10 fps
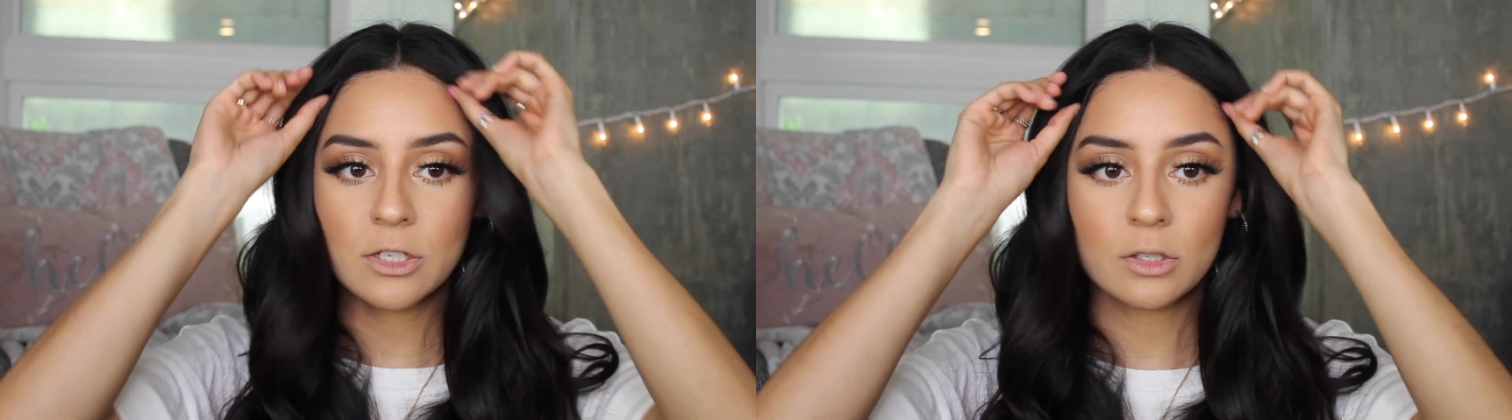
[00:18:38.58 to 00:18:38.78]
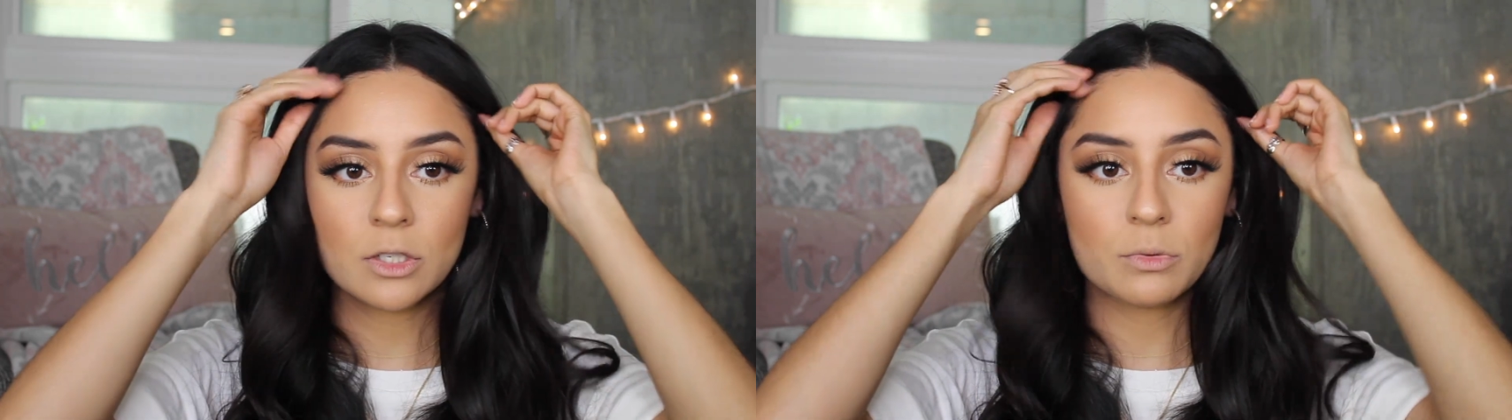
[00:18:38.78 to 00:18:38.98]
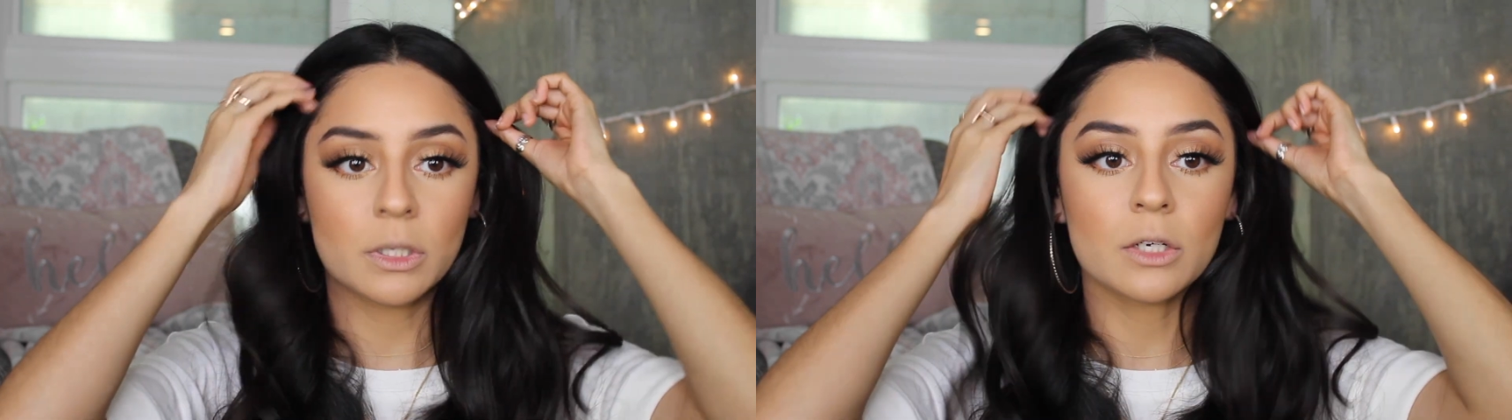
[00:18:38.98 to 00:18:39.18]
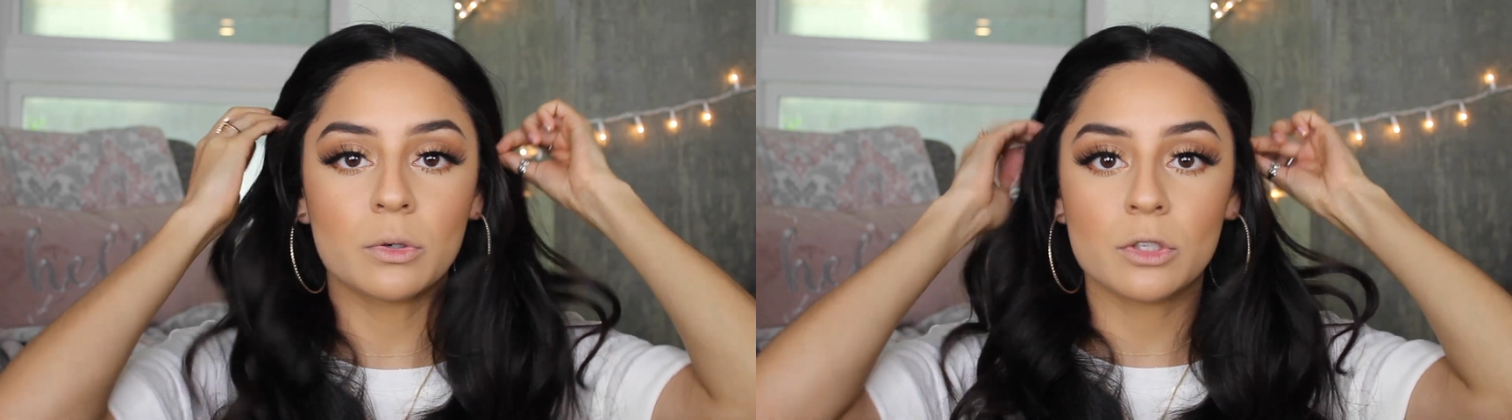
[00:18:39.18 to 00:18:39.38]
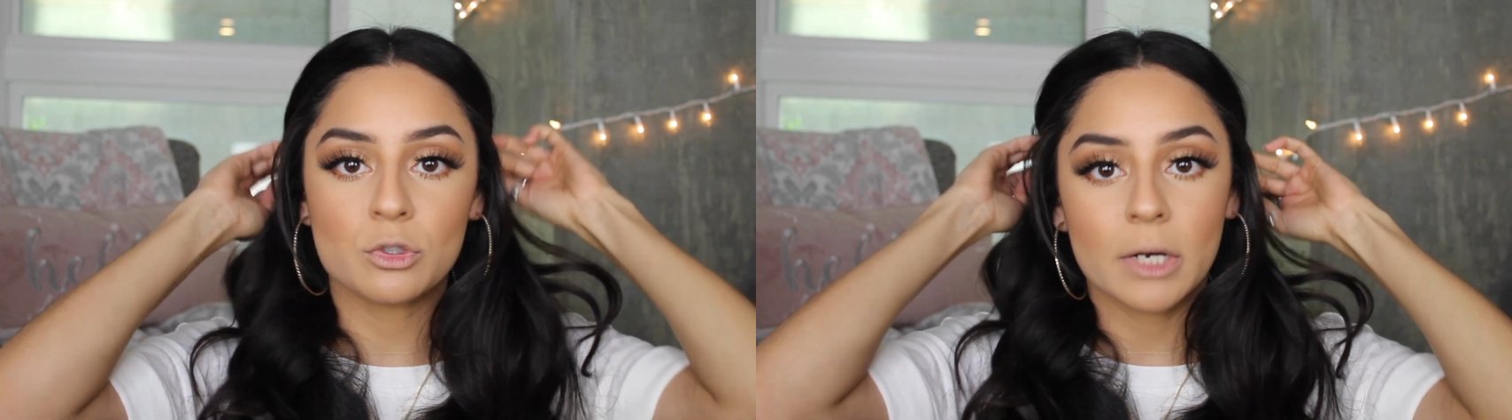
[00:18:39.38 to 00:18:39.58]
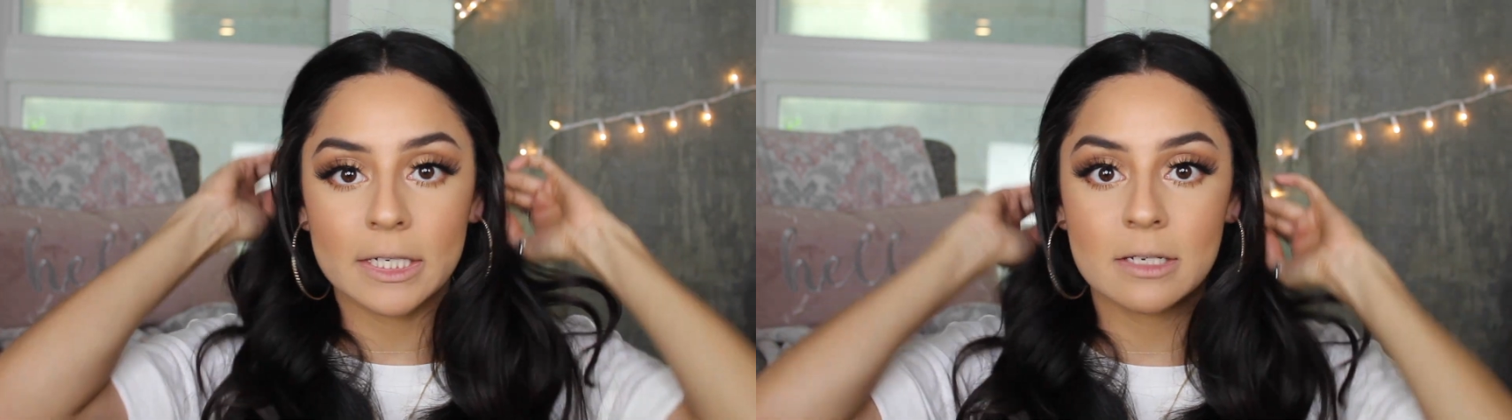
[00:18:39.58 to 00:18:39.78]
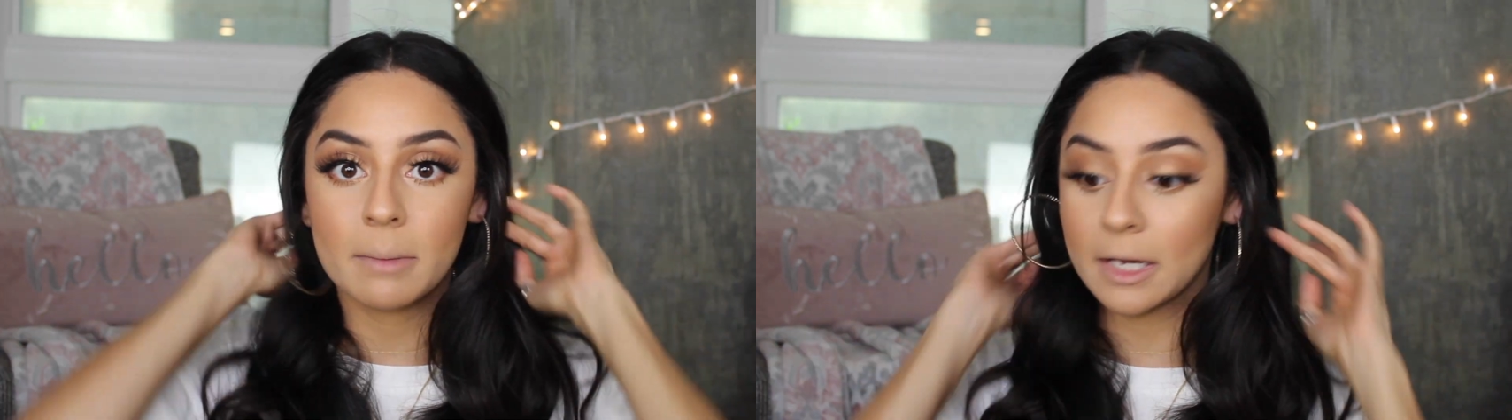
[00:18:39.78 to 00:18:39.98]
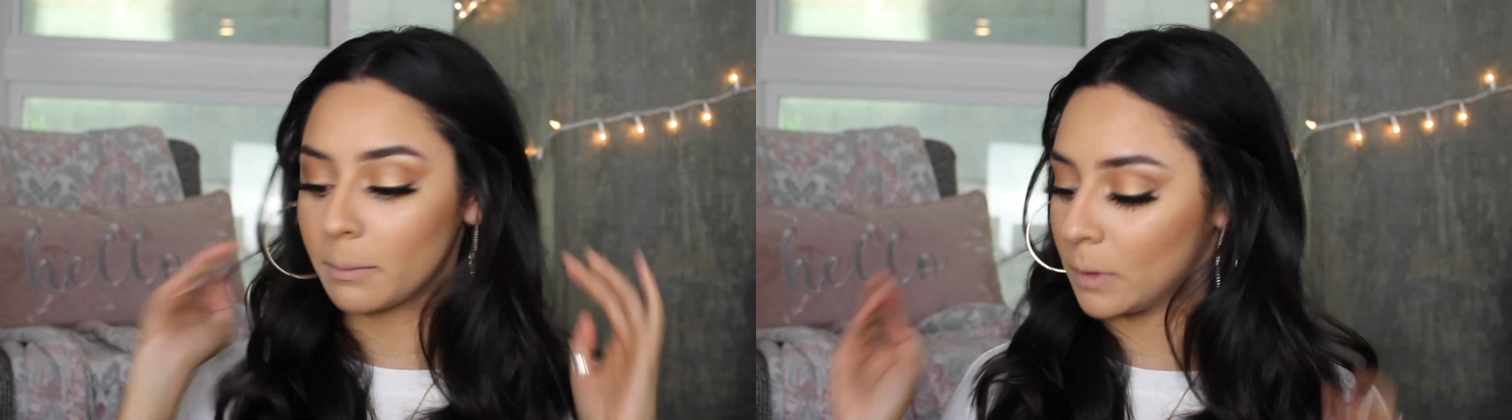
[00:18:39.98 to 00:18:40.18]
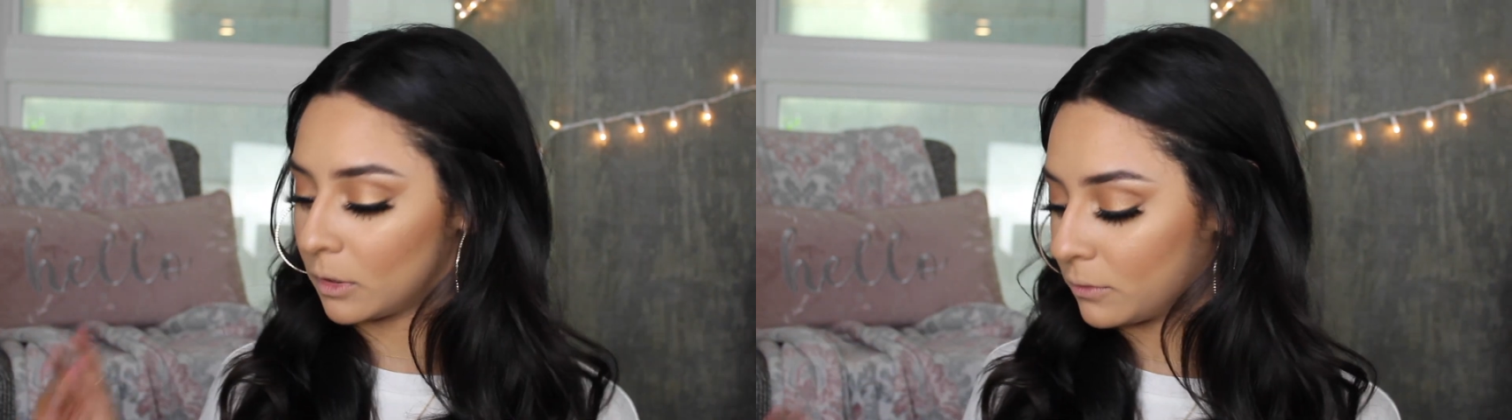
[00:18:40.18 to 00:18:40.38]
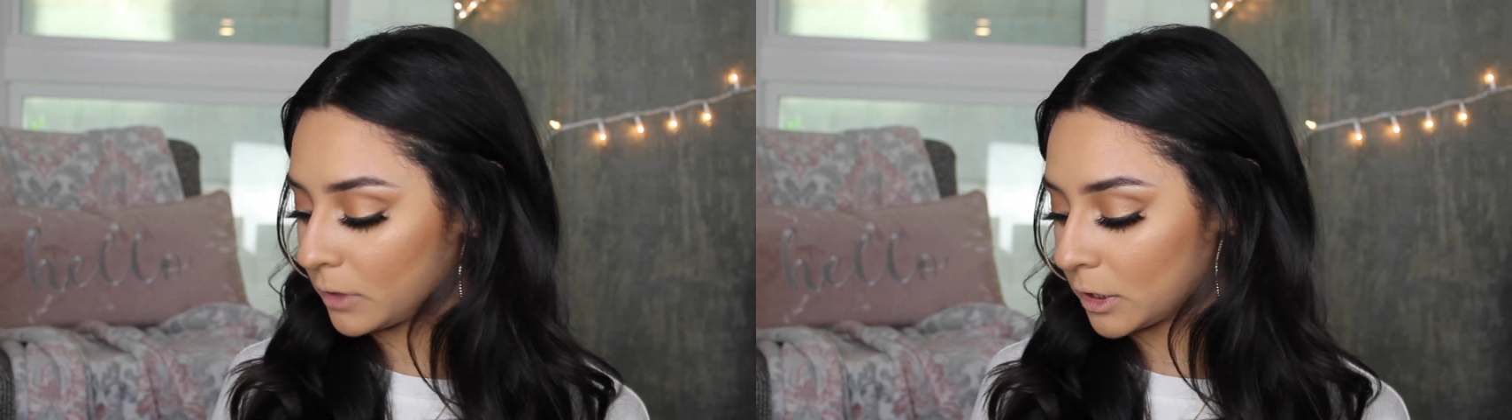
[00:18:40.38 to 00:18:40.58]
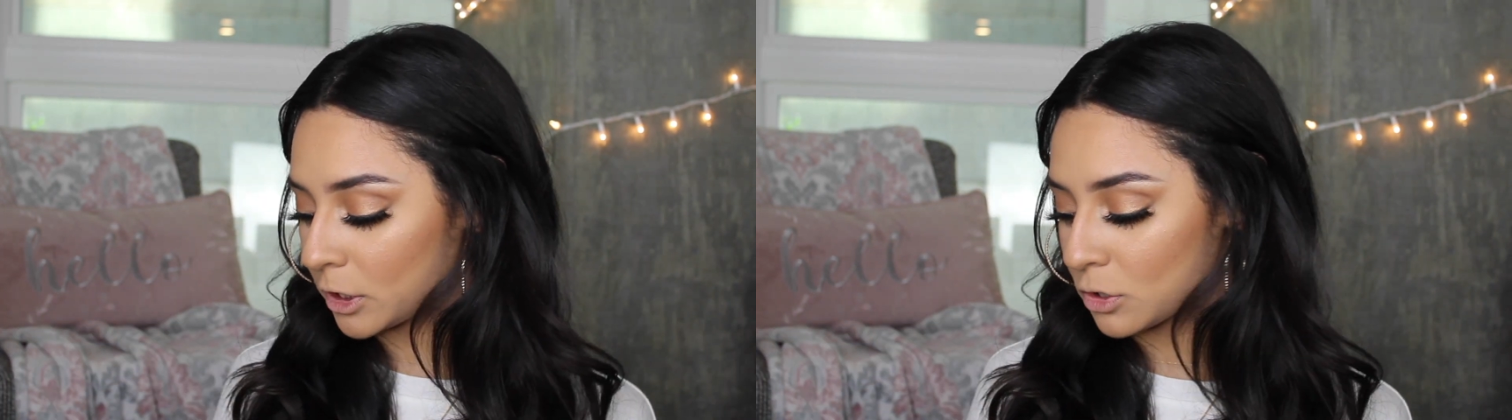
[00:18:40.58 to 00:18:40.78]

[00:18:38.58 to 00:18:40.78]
I do this really cool trick to make them look fuller,